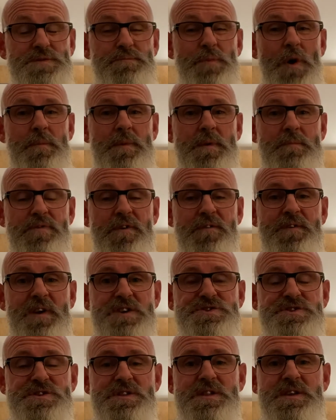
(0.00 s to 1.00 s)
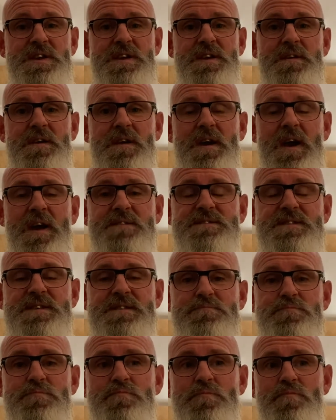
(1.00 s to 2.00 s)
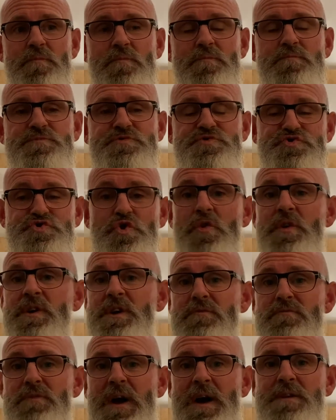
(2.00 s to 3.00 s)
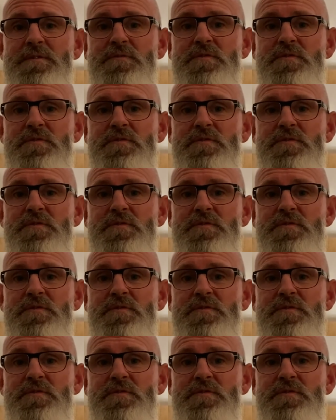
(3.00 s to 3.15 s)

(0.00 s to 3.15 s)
moment professionally, as in during a round of